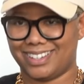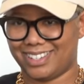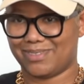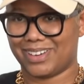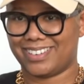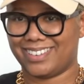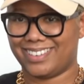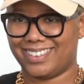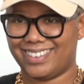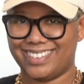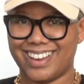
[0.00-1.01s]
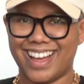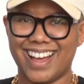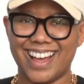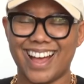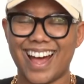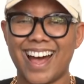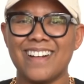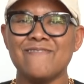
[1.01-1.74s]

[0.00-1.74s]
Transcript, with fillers: Casey Weiner. Yeah.